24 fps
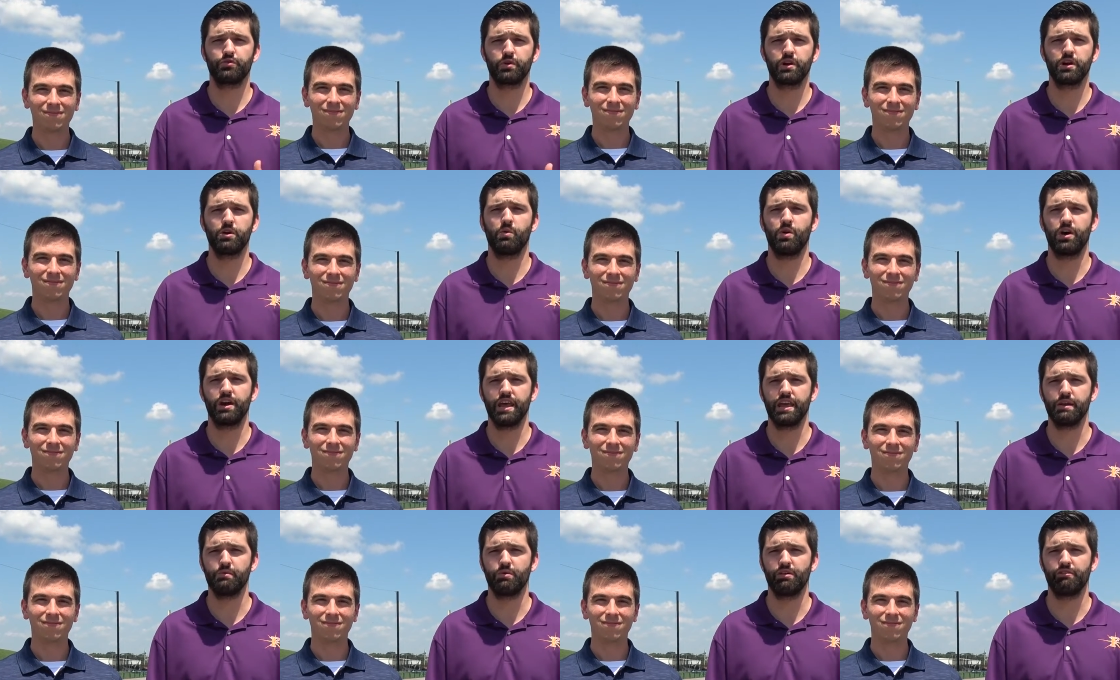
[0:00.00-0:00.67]

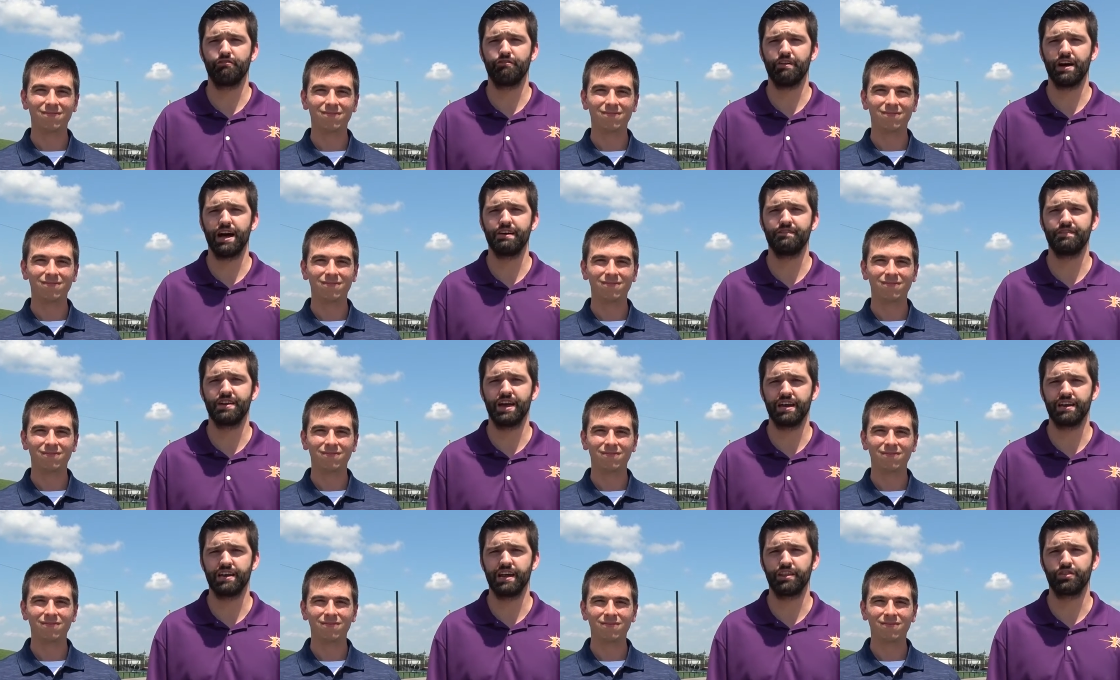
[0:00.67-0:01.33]

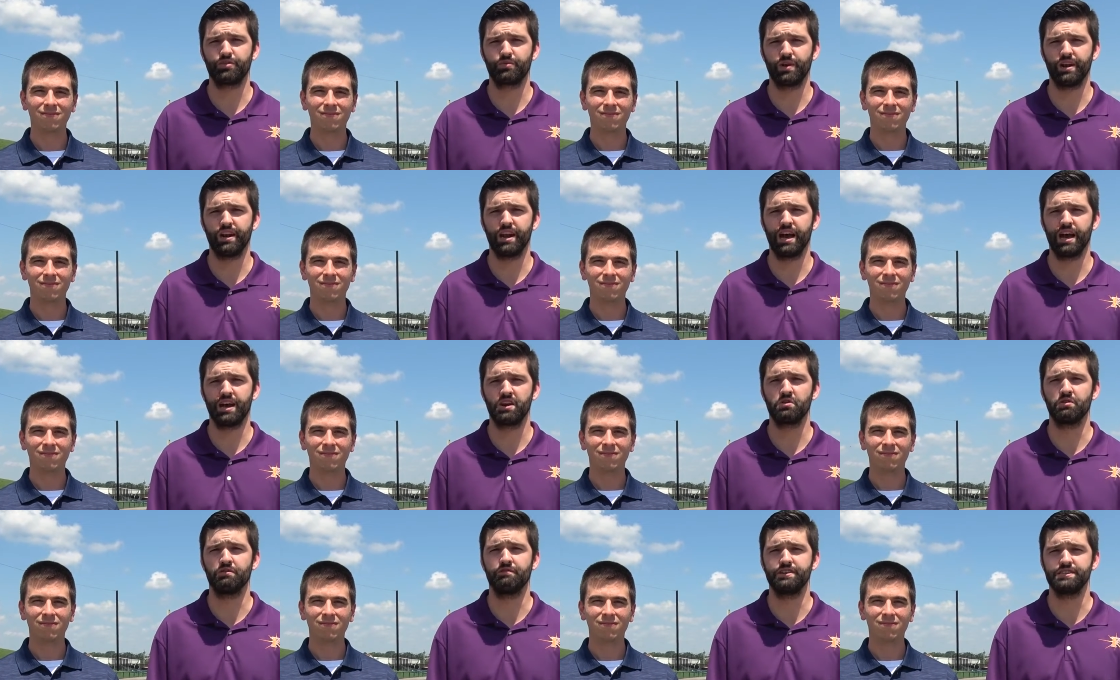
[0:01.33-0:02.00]

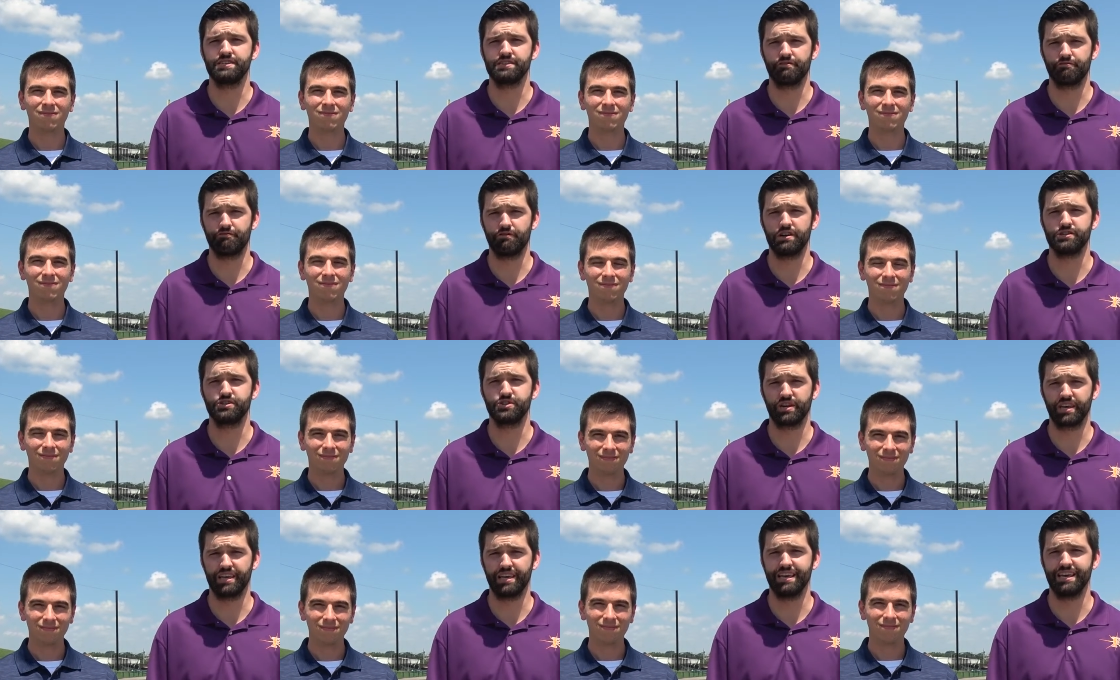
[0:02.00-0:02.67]
Speaker 1: 301-815-9939 or visit
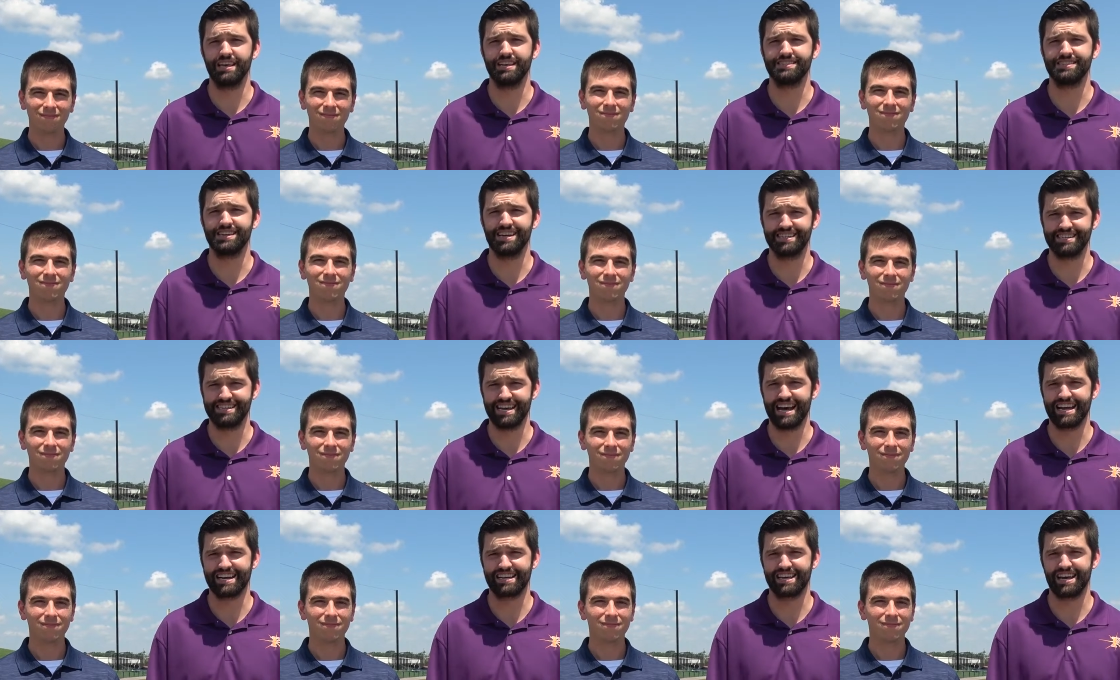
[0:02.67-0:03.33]

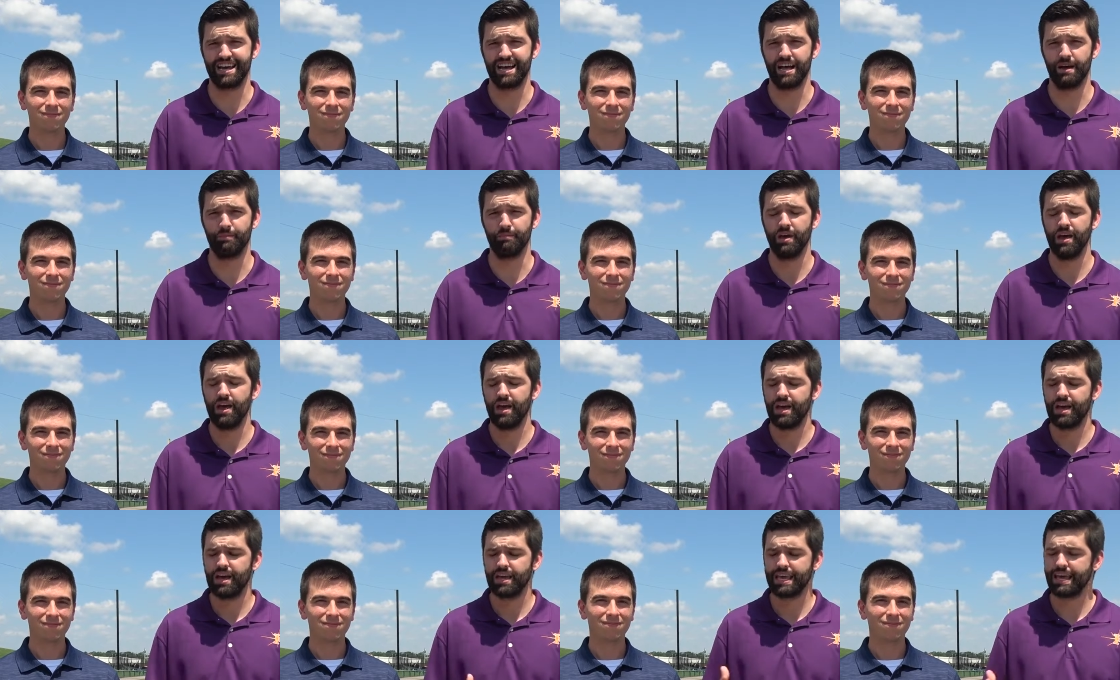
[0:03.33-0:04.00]

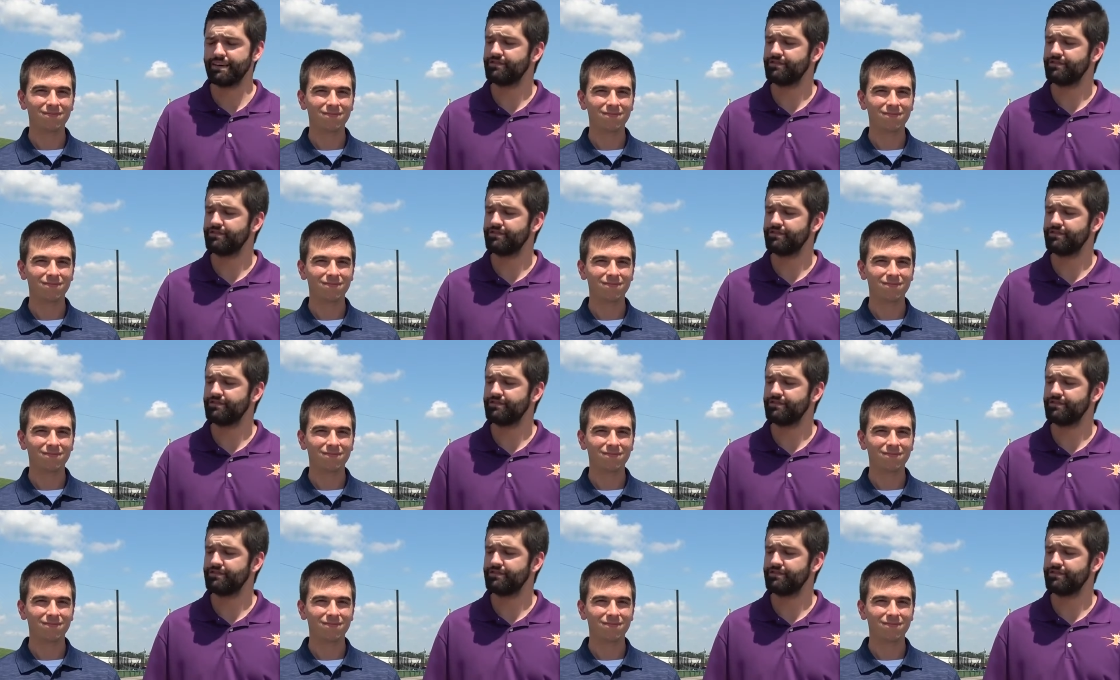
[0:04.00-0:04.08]
frederickkeys.com.